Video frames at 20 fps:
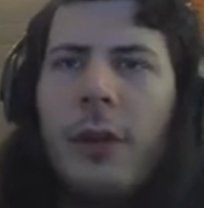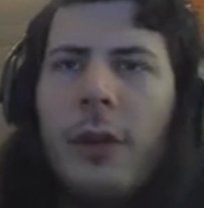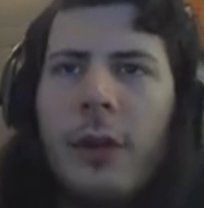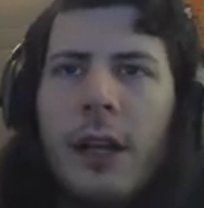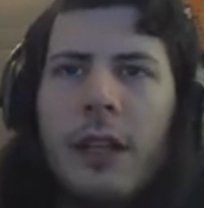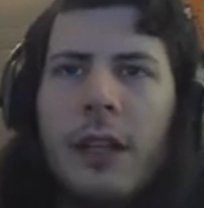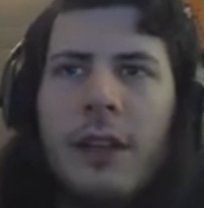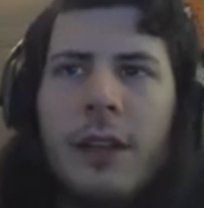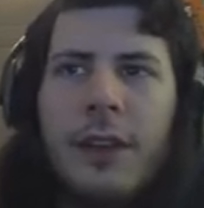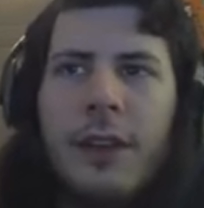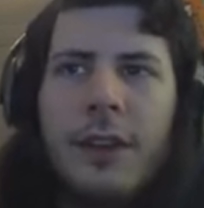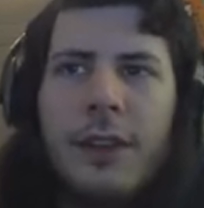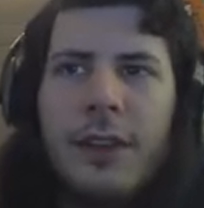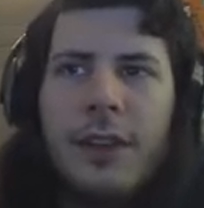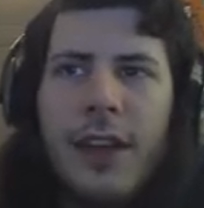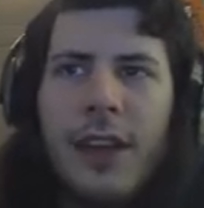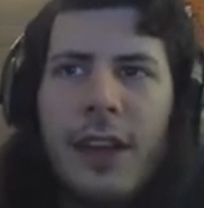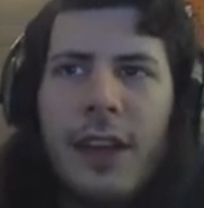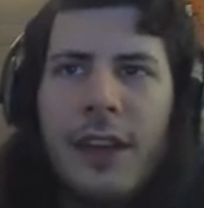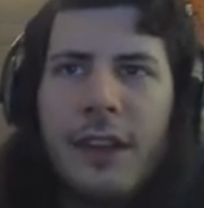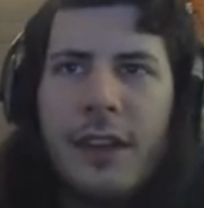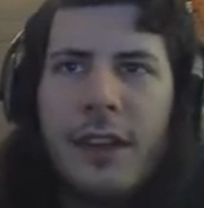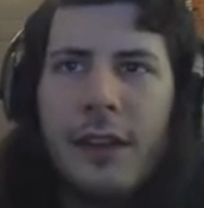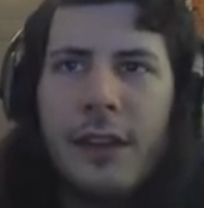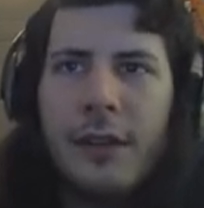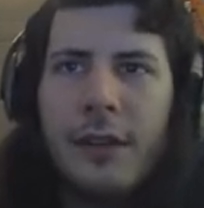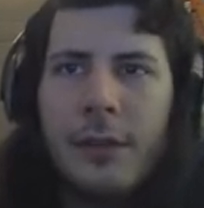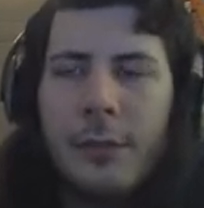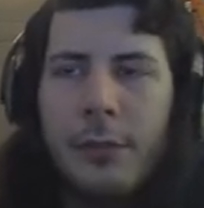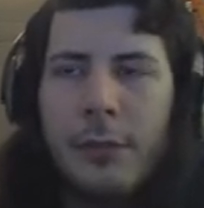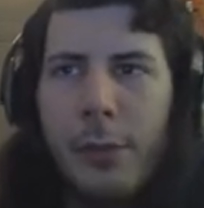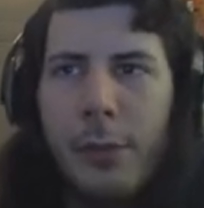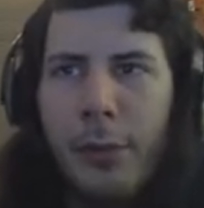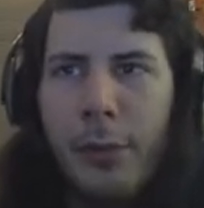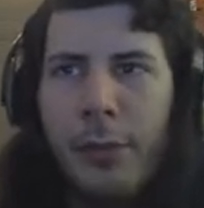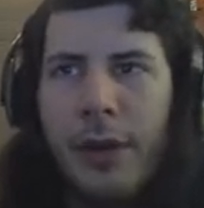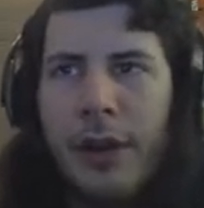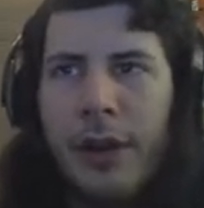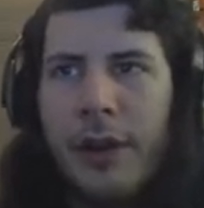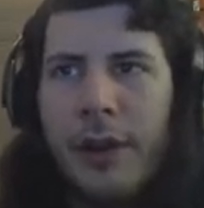well. It is decided then. Be
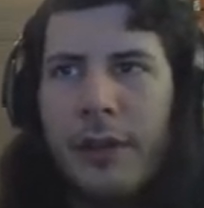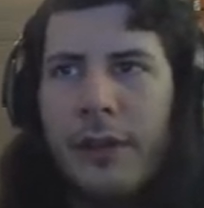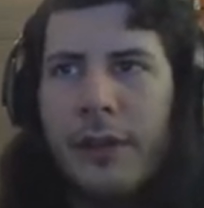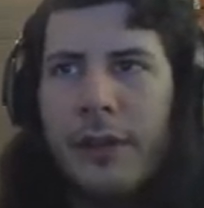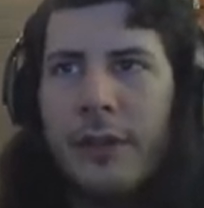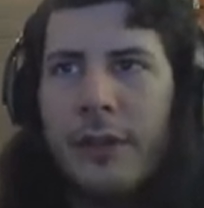prepared.